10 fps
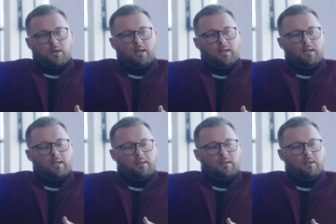right? And
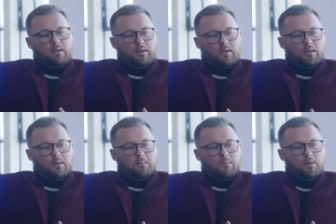I think
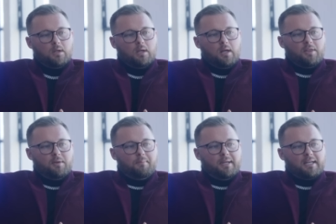um,
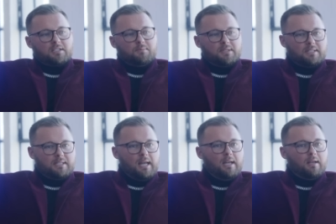the biggest
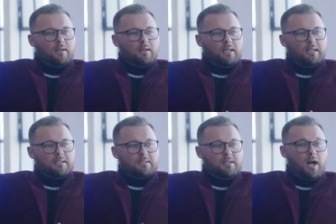mistake
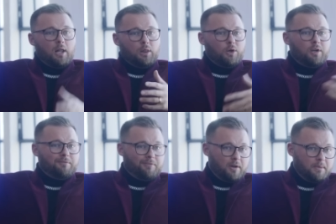is not
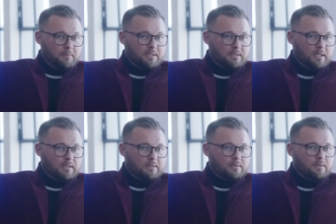learning from your
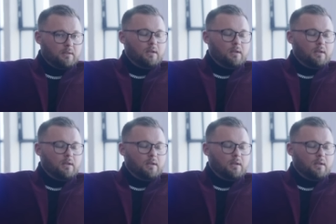mistakes.